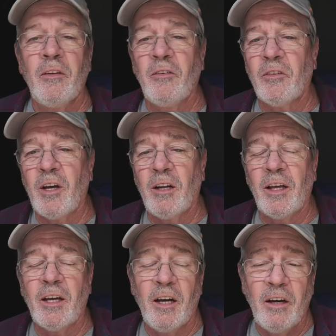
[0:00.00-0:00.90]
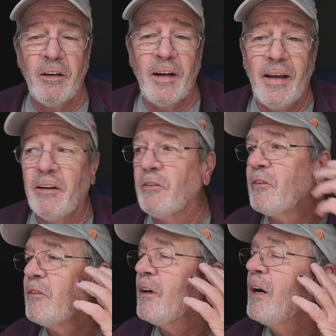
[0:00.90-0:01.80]
This is kind of like an
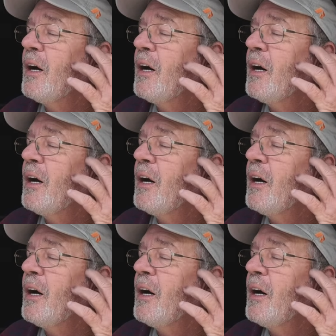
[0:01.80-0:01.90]
unannounced.